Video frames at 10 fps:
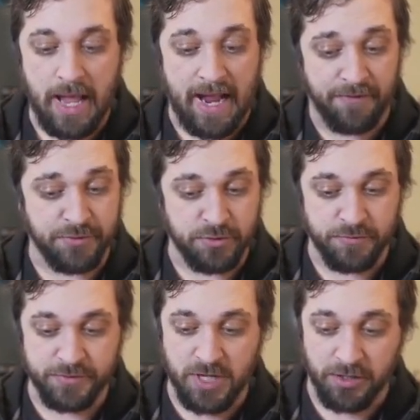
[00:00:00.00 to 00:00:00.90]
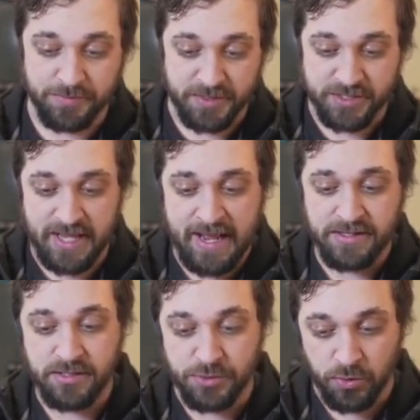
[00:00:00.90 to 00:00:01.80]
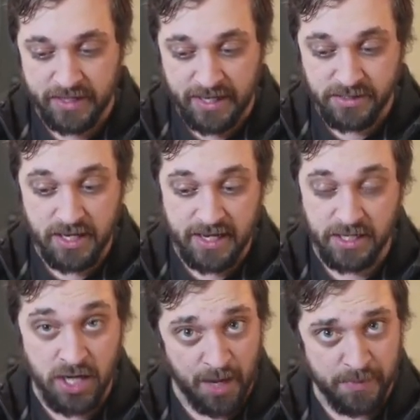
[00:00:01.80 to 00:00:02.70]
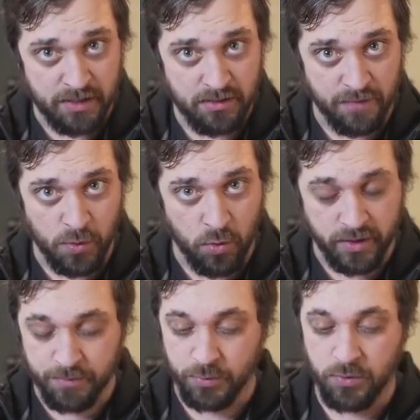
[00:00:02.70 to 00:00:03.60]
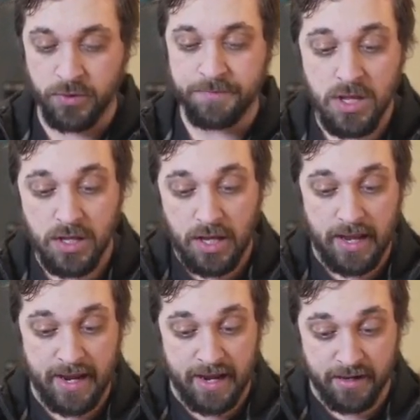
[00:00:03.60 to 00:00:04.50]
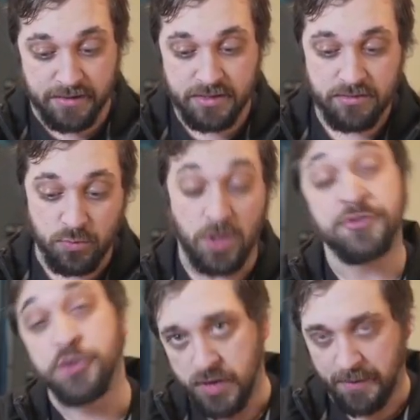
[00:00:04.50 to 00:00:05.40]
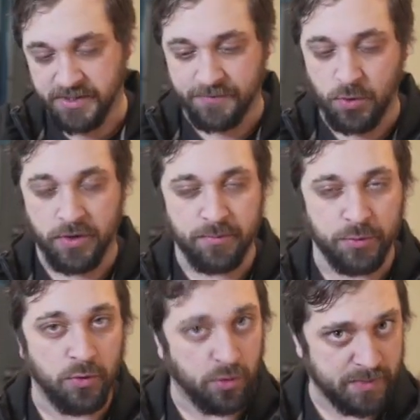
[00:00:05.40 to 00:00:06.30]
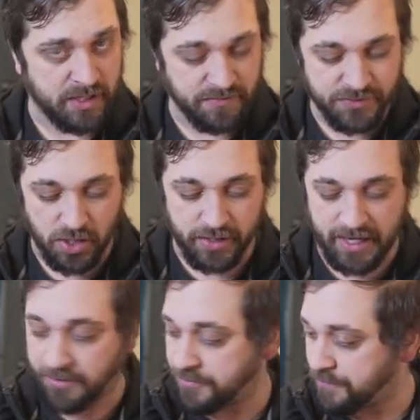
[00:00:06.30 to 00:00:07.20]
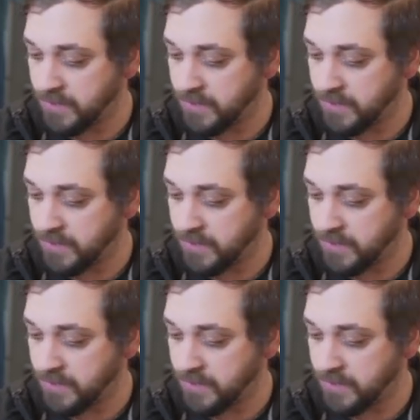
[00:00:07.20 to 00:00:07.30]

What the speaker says: After you've accomplished that, you'll get a copy of your Hoarding Broodlord, and, well, 2 copies of your Hoarding Broodlord because of Saw in Half.